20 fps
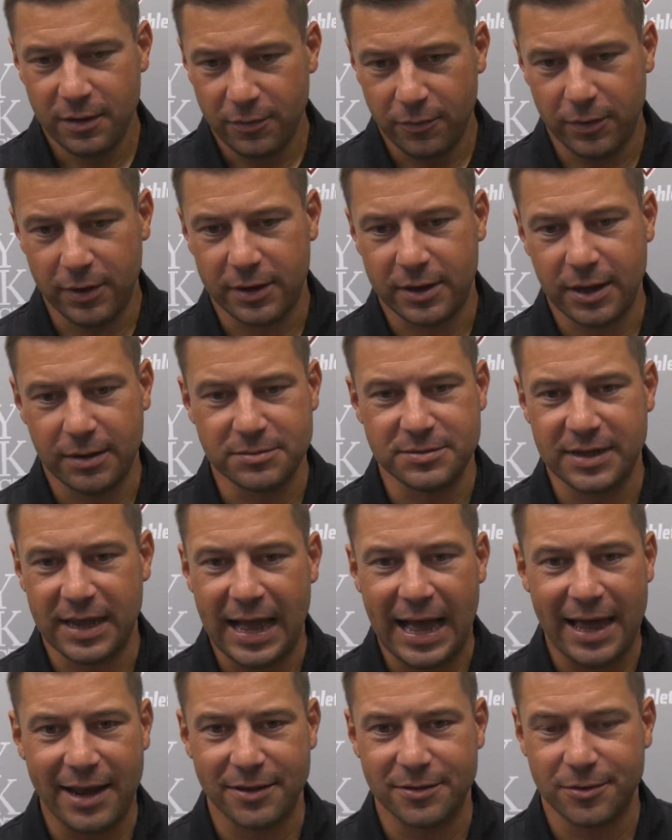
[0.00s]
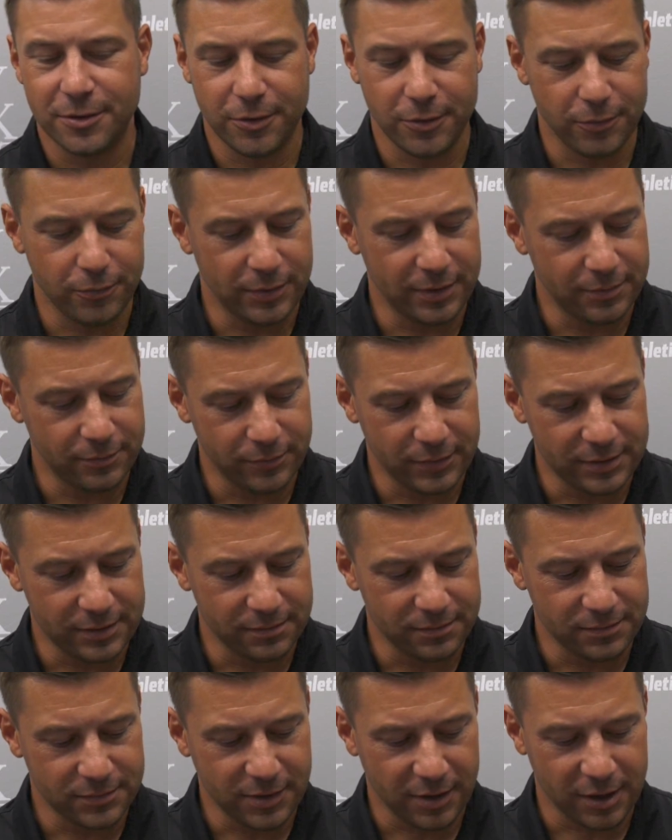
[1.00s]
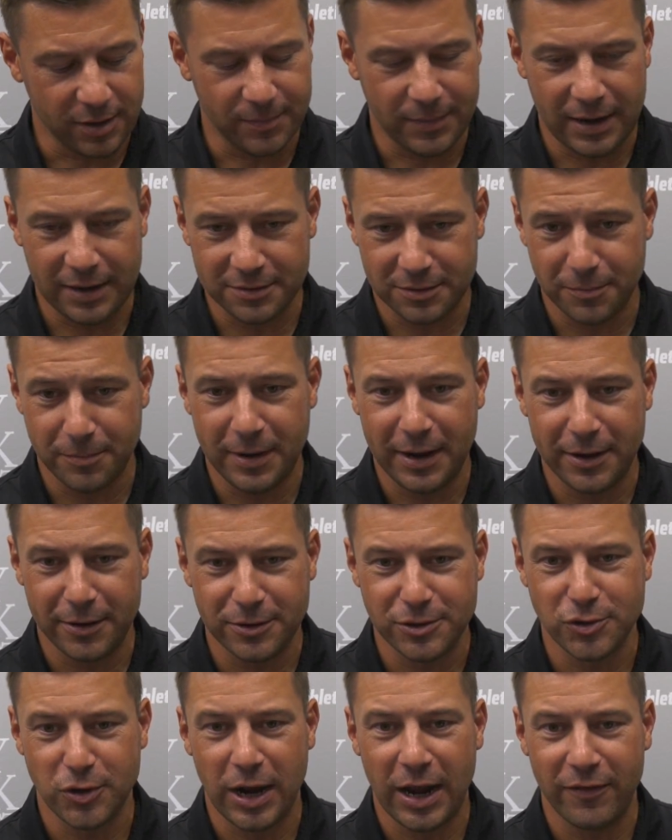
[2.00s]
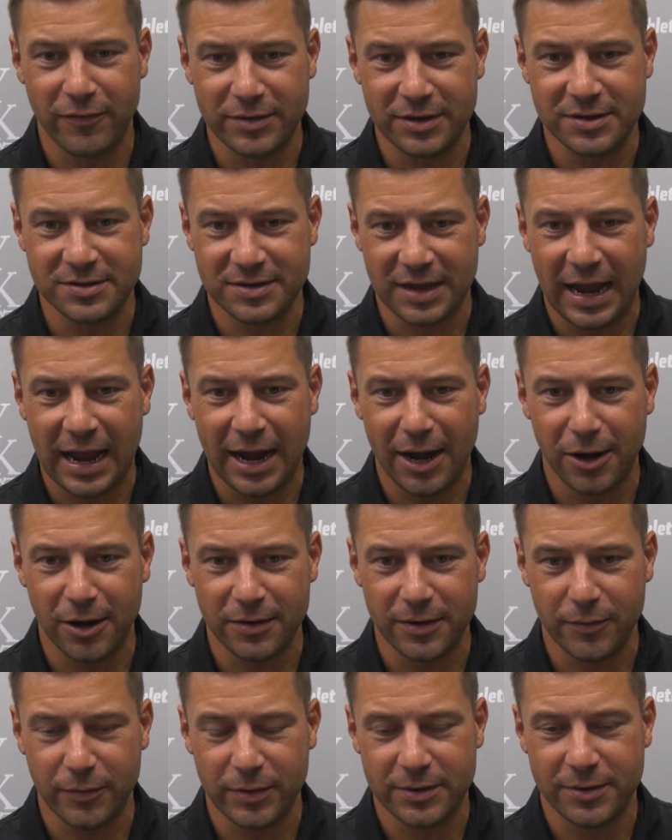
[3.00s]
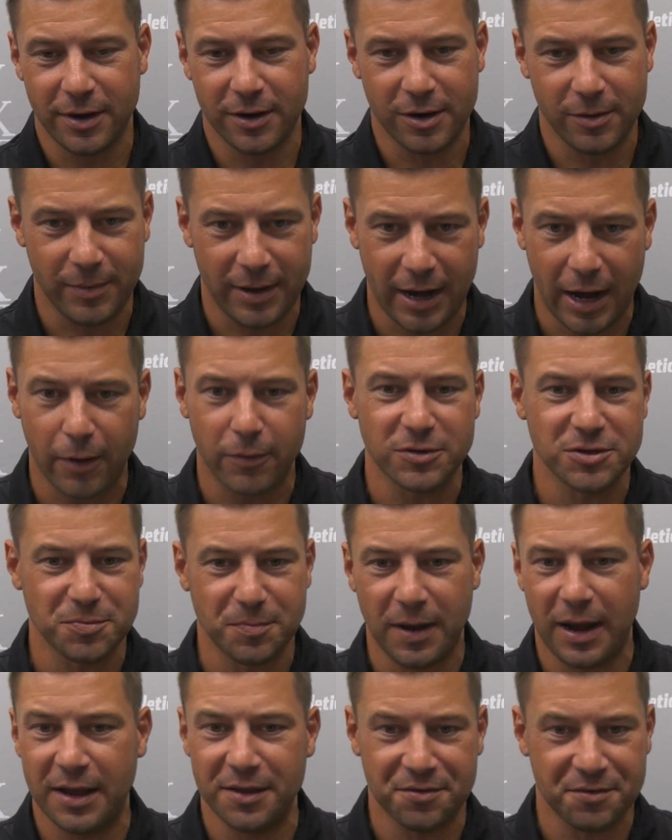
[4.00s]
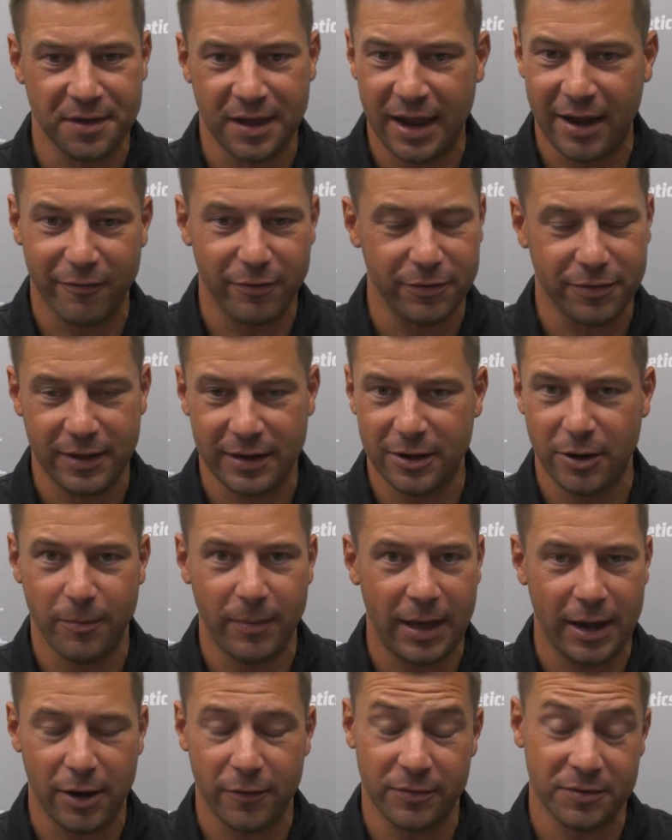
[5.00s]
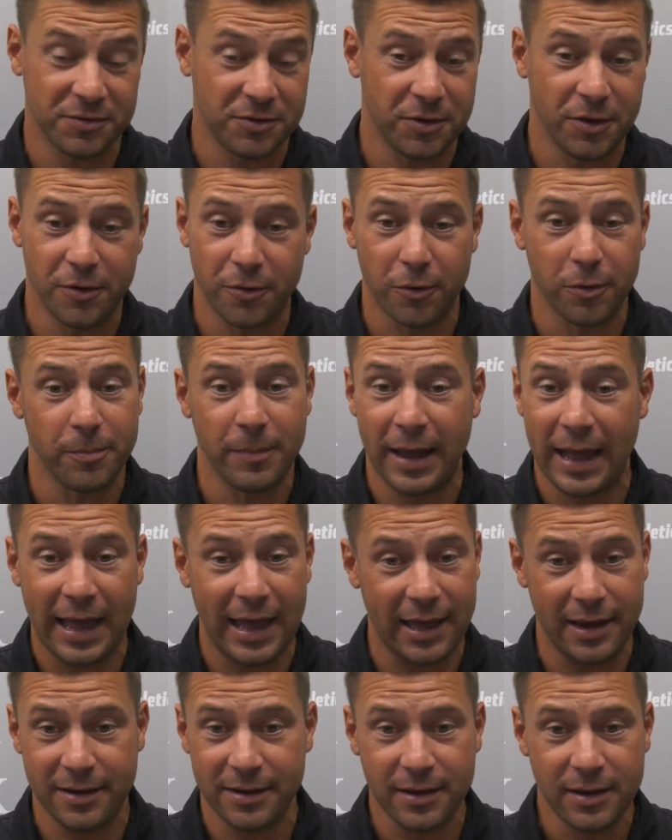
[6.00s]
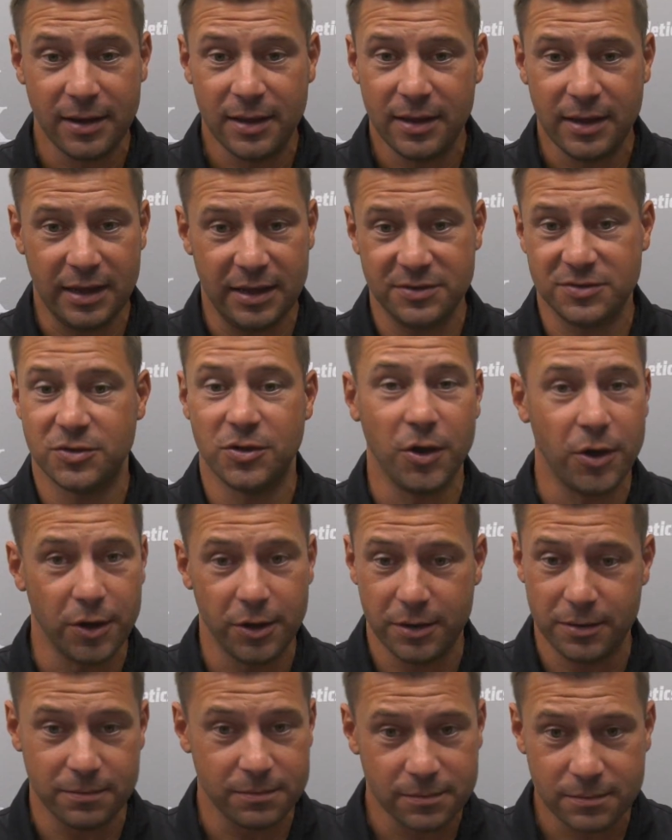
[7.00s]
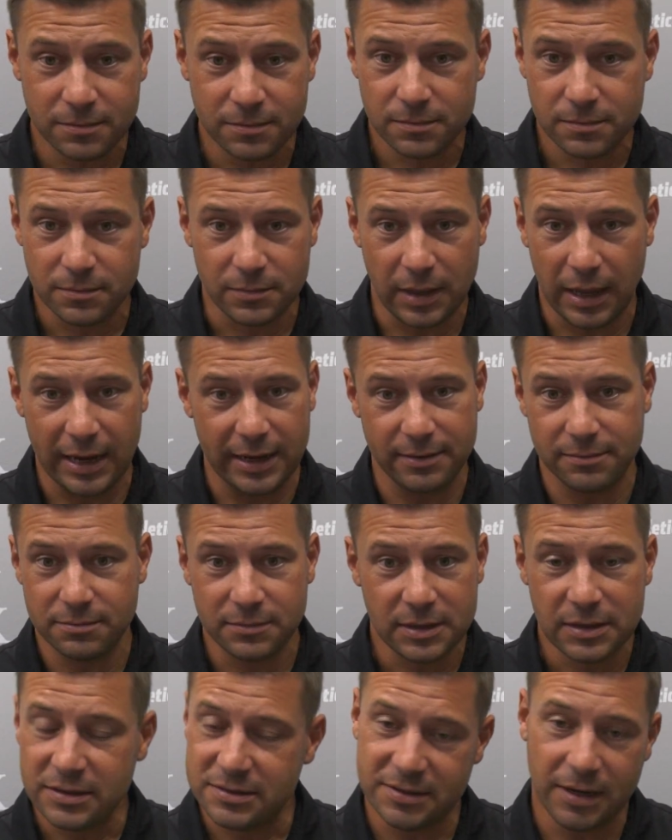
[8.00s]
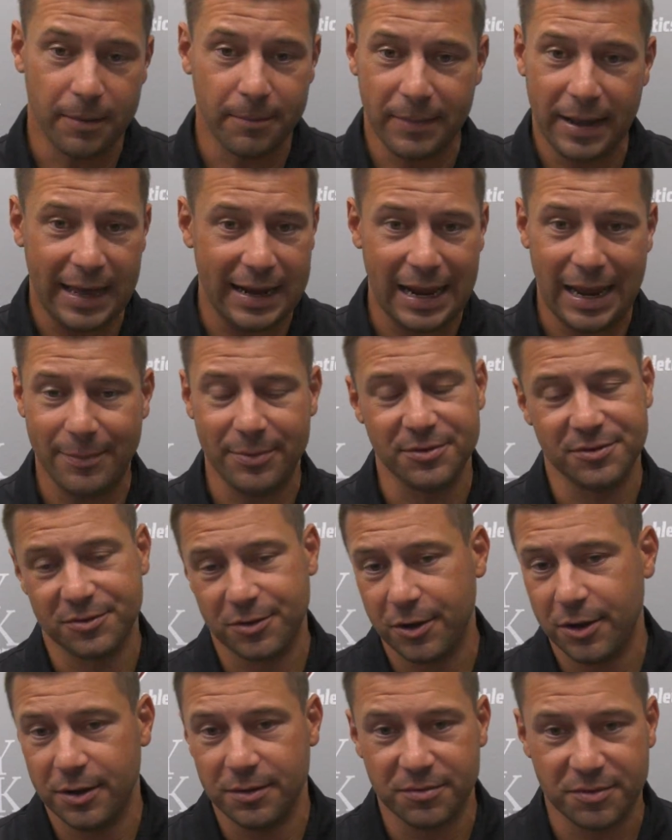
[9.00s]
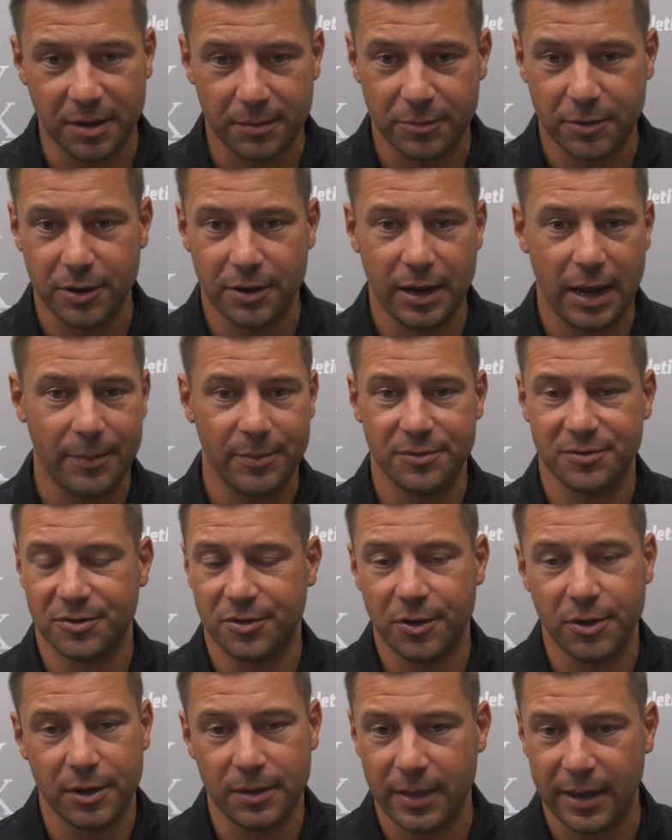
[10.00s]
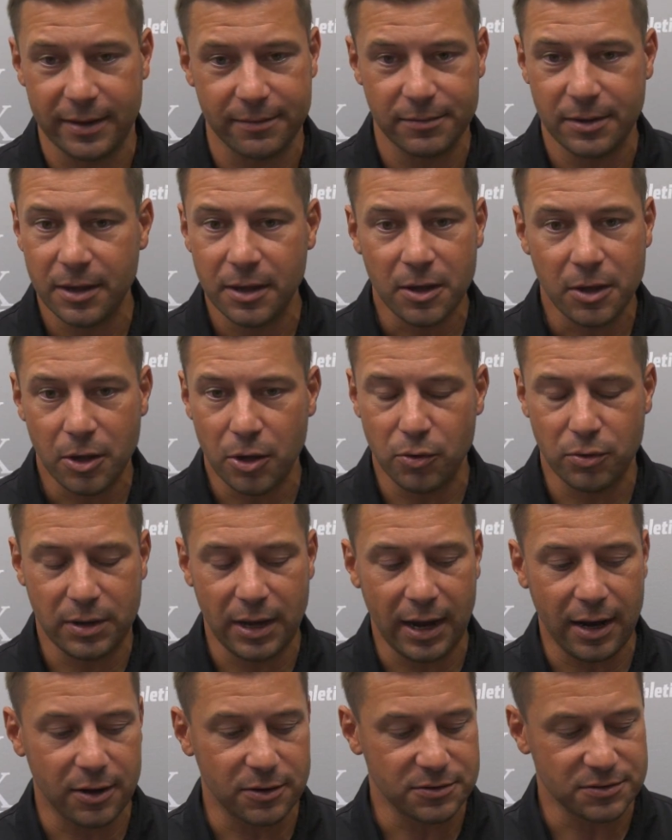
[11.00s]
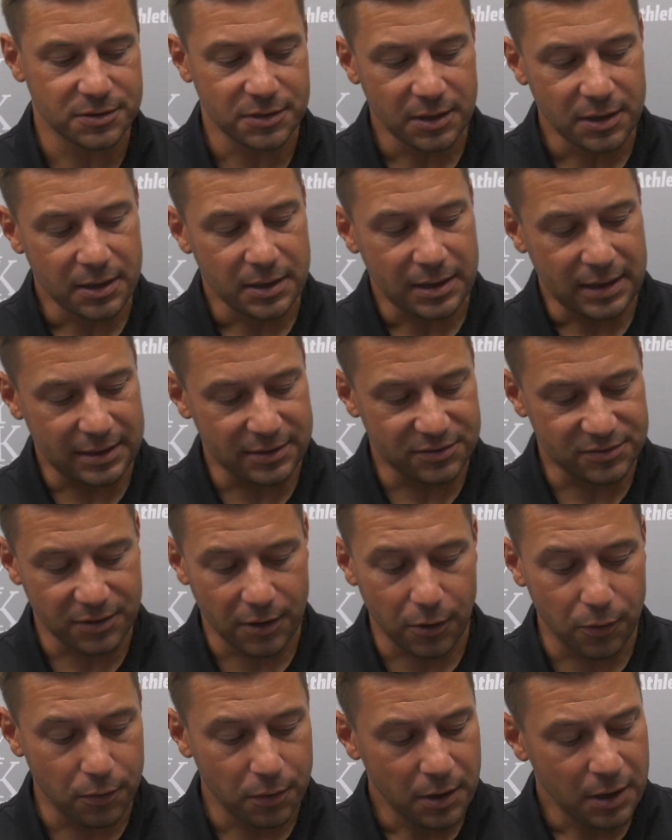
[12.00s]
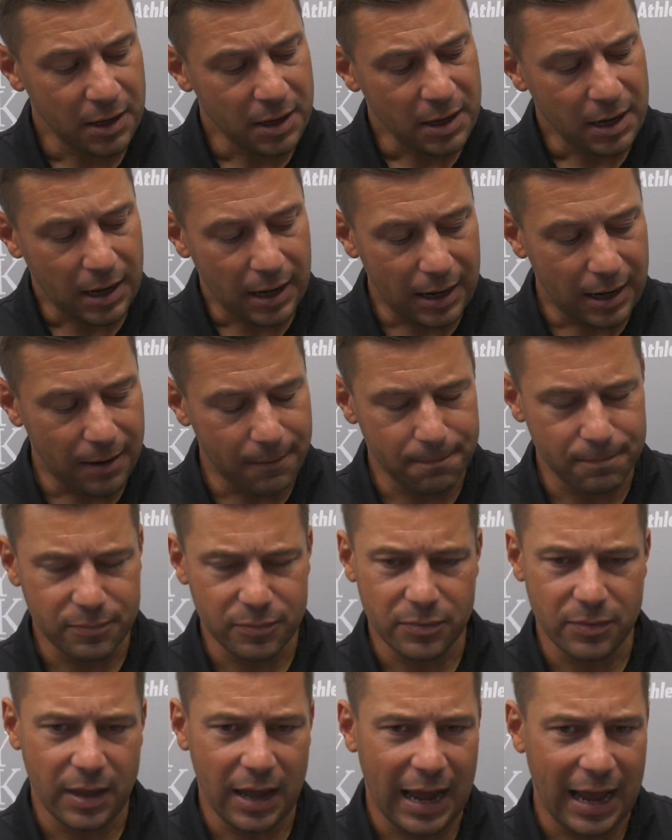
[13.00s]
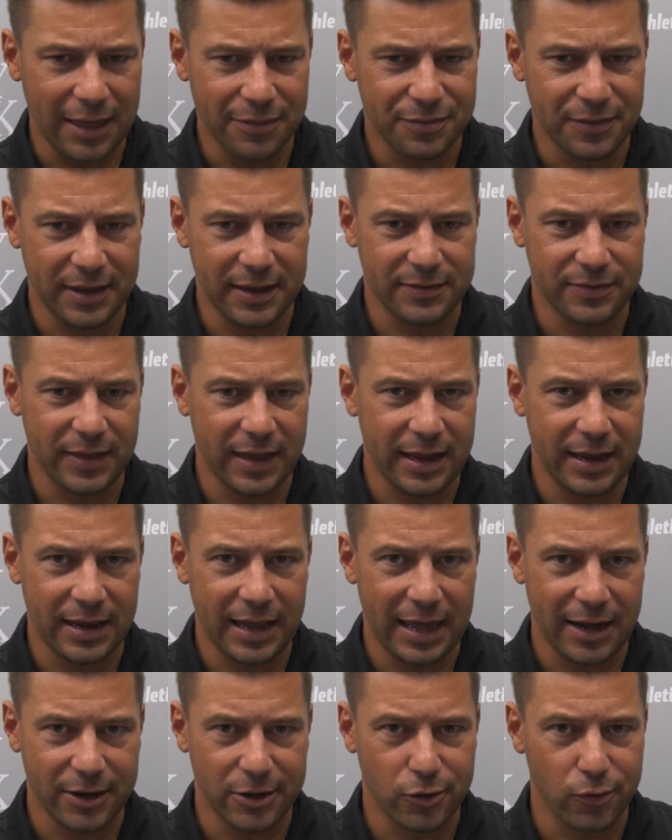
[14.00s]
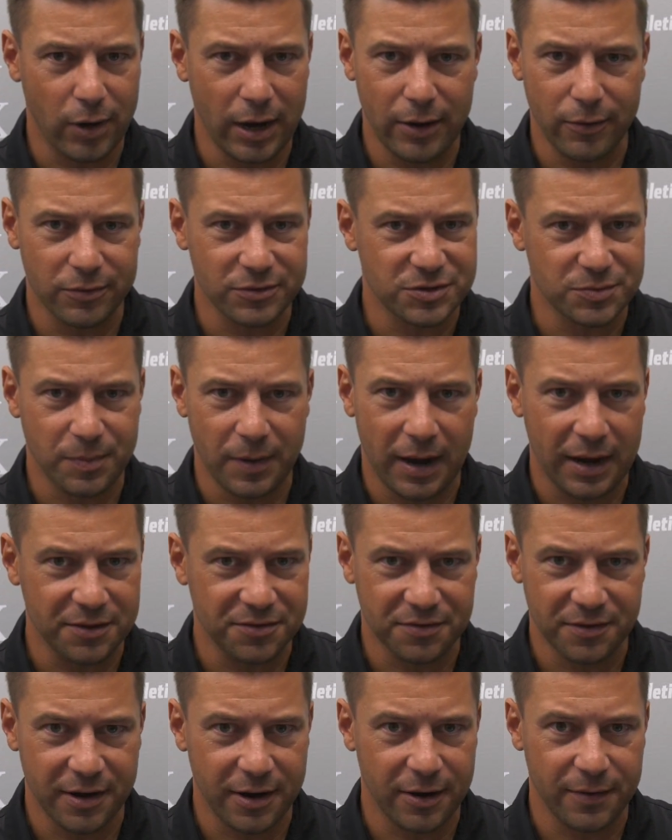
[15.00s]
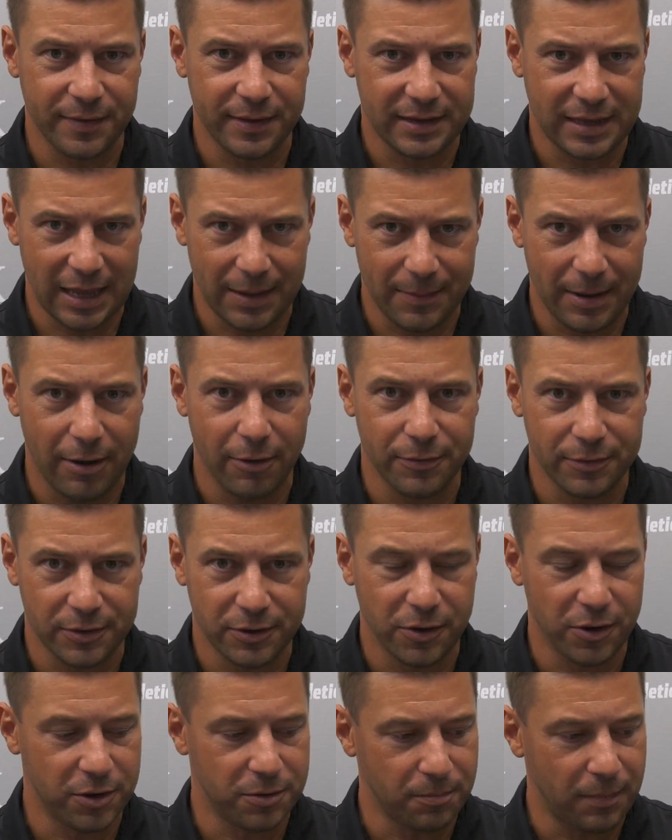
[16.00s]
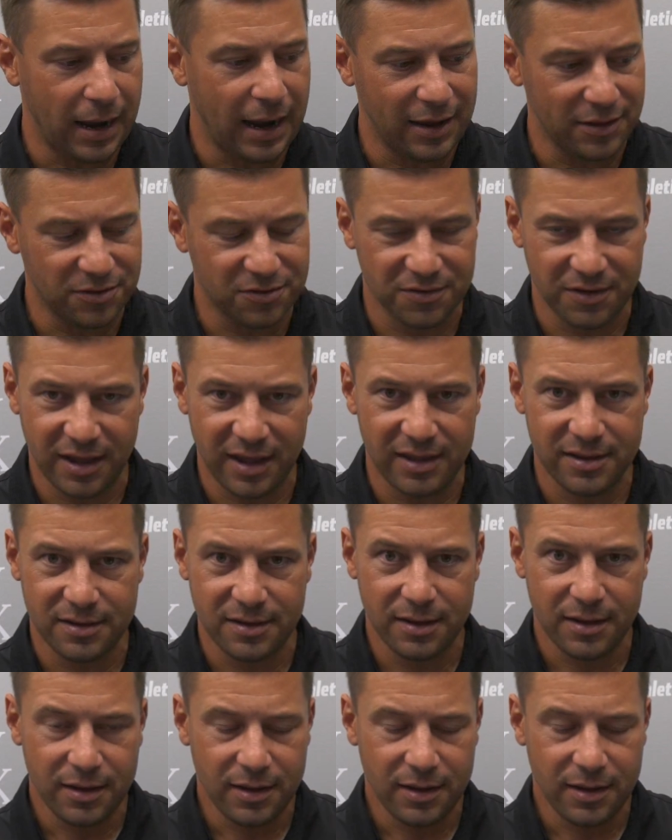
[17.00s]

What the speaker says: When it comes to attitude, we talk about demeanor, drive, and desire, and then we talk about our response to everything, no matter if it's good or bad, is good. Like, something bad happens, good. Something good happens, good. Like, who cares? And so I think they had a great response there, and they came out with a good mindset.